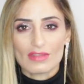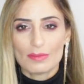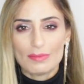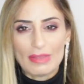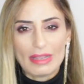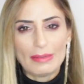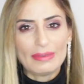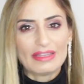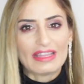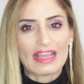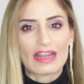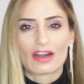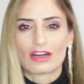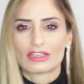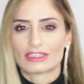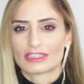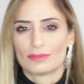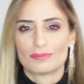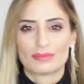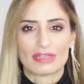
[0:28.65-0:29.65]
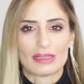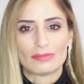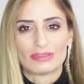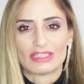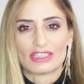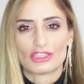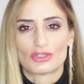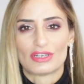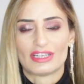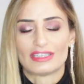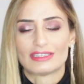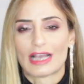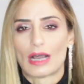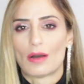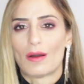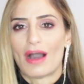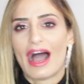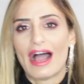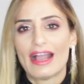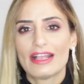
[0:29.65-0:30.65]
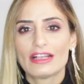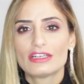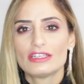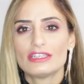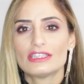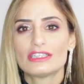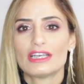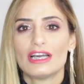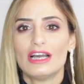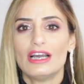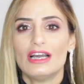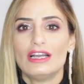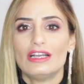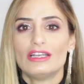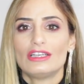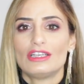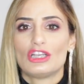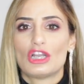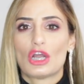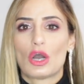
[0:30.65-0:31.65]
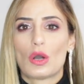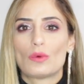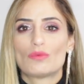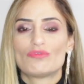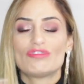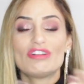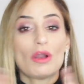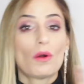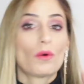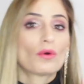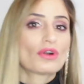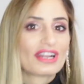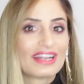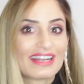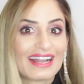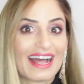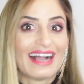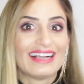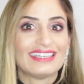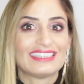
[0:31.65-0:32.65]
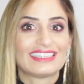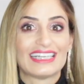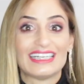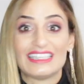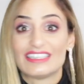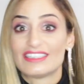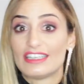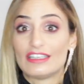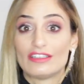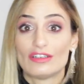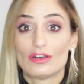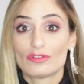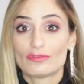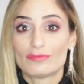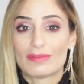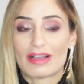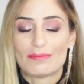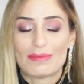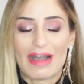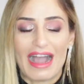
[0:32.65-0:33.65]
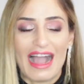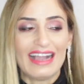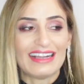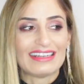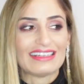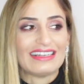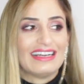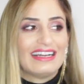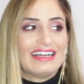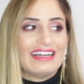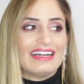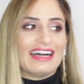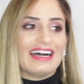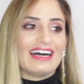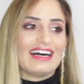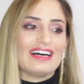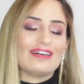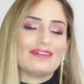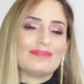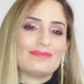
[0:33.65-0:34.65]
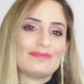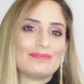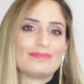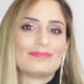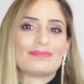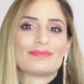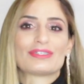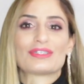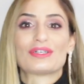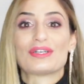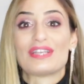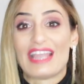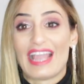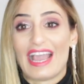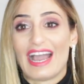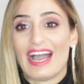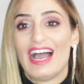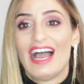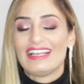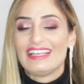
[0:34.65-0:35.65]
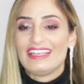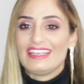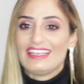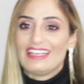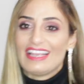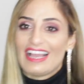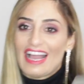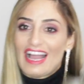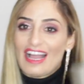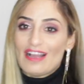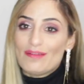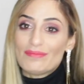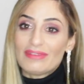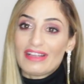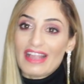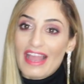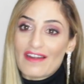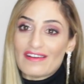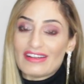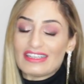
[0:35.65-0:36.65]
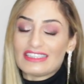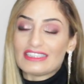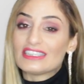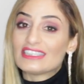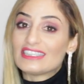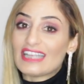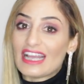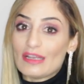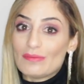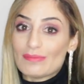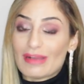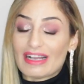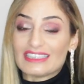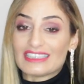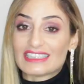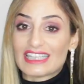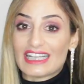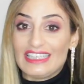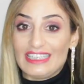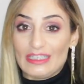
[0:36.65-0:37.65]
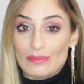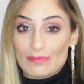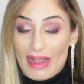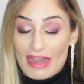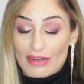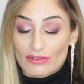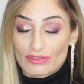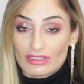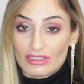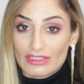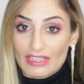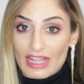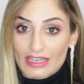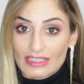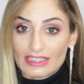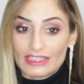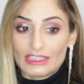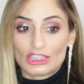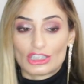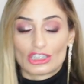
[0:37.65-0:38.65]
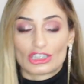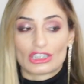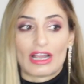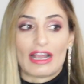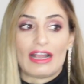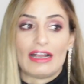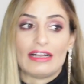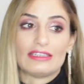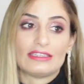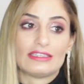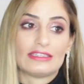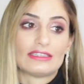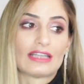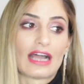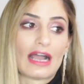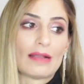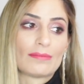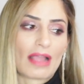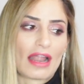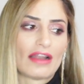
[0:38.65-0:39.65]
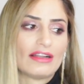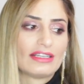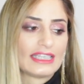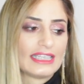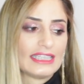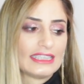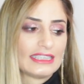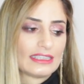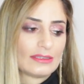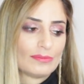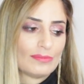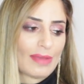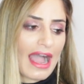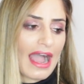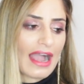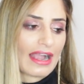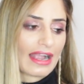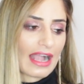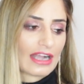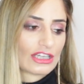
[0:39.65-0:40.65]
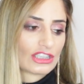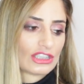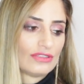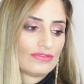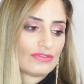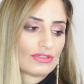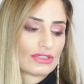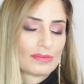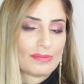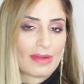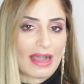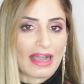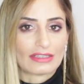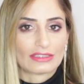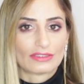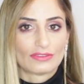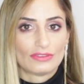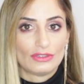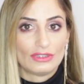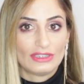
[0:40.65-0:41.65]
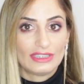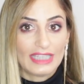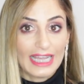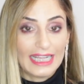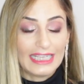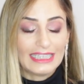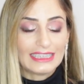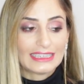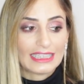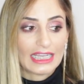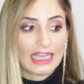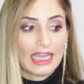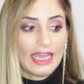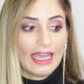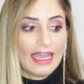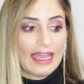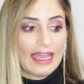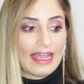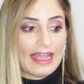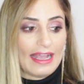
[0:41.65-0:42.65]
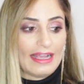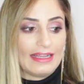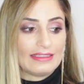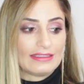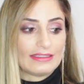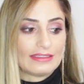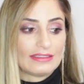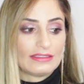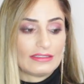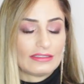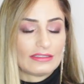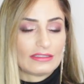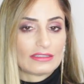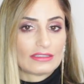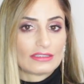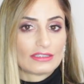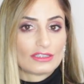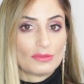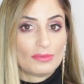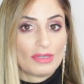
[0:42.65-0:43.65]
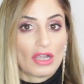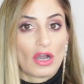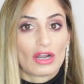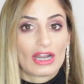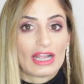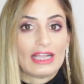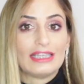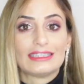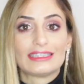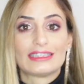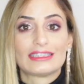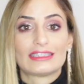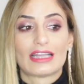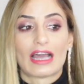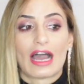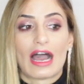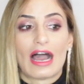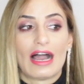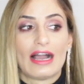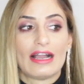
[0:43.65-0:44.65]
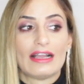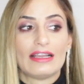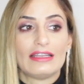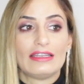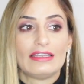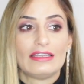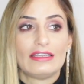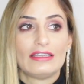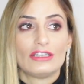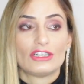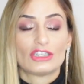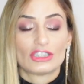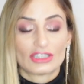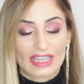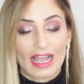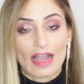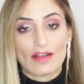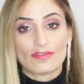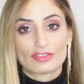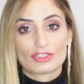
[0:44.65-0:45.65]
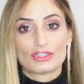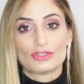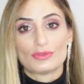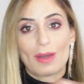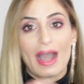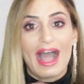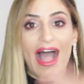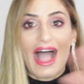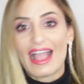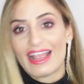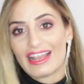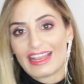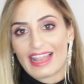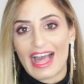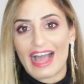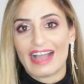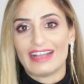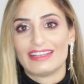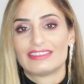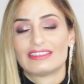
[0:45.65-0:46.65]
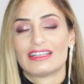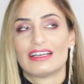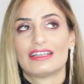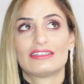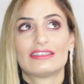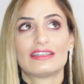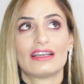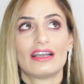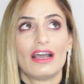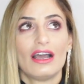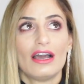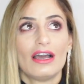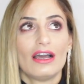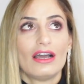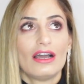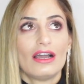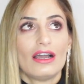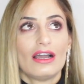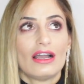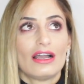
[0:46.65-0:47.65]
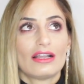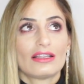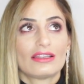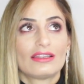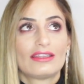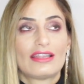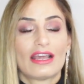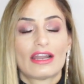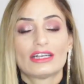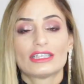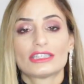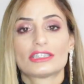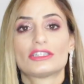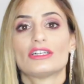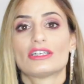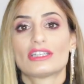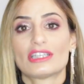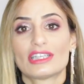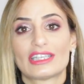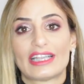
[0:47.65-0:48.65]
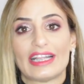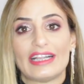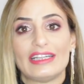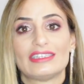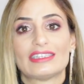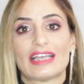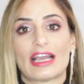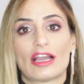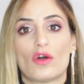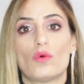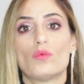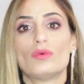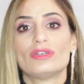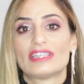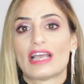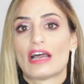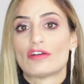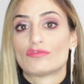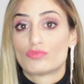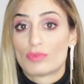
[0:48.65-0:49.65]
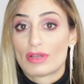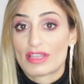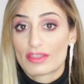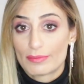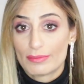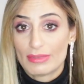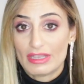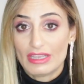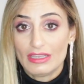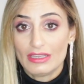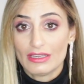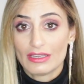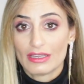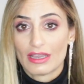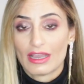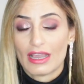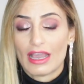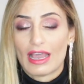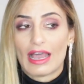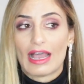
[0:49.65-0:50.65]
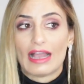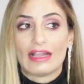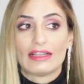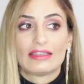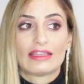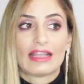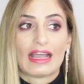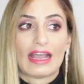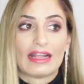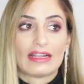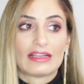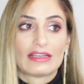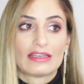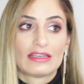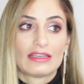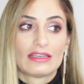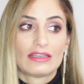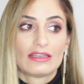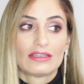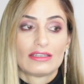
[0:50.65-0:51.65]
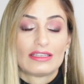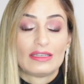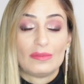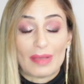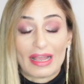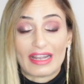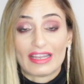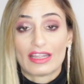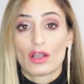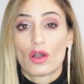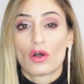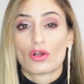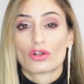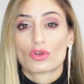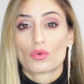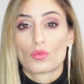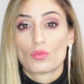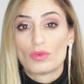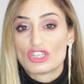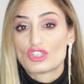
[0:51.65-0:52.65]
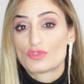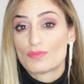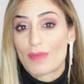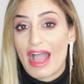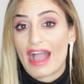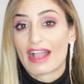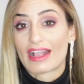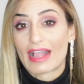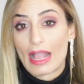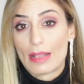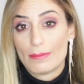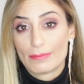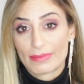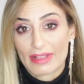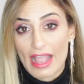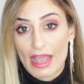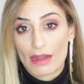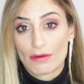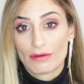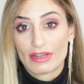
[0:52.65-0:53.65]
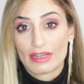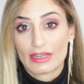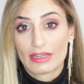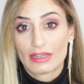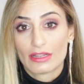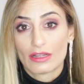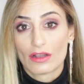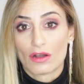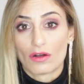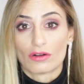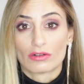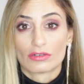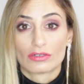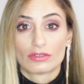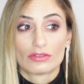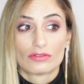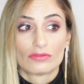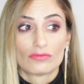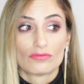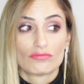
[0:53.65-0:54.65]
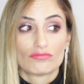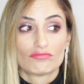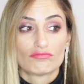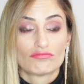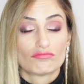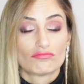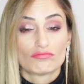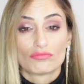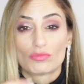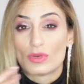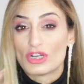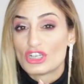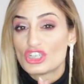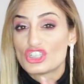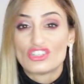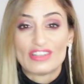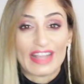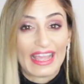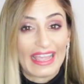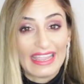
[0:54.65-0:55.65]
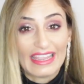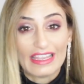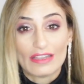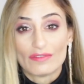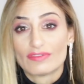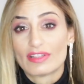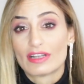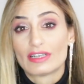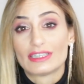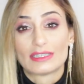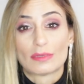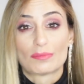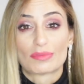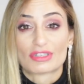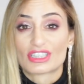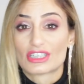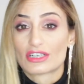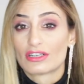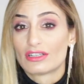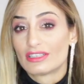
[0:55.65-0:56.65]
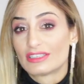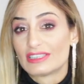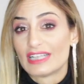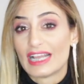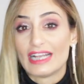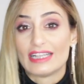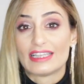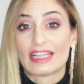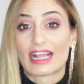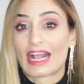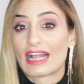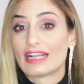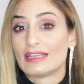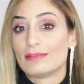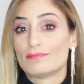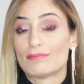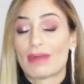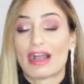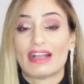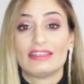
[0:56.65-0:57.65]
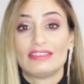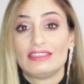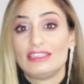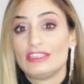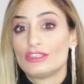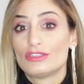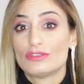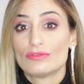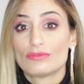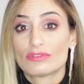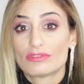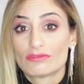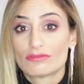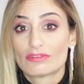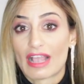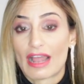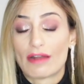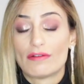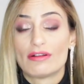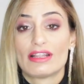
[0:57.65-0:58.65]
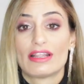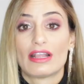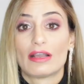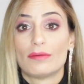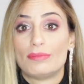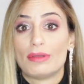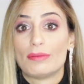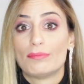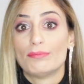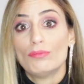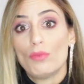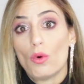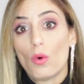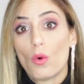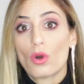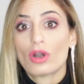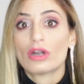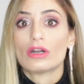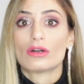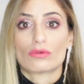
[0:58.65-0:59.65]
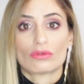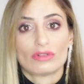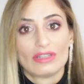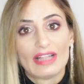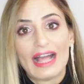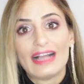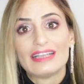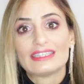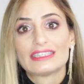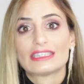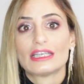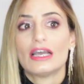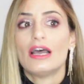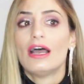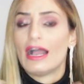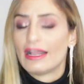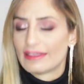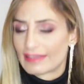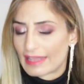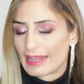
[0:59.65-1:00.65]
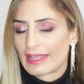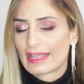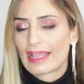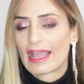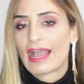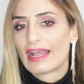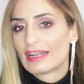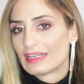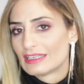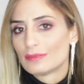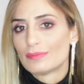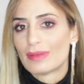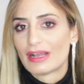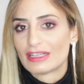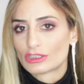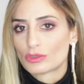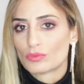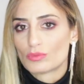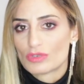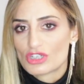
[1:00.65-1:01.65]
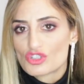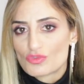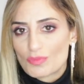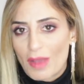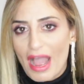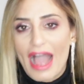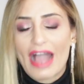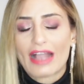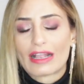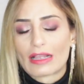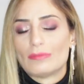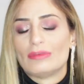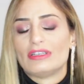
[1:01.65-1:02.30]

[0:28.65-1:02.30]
Maybe there are some tips and tricks how I could, you know, reorganize the interior of my bag. Um, so yeah, I am carrying today my Celine micro luggage, and I'm carrying this bag actually for the past few days. And to be honest, I just have to highlight that there are certain things I always have with me, and then depending on which bag I'm carrying on which day, if there is a particular day that I might need to carry a bit more or less. And then again, it depends on which bag.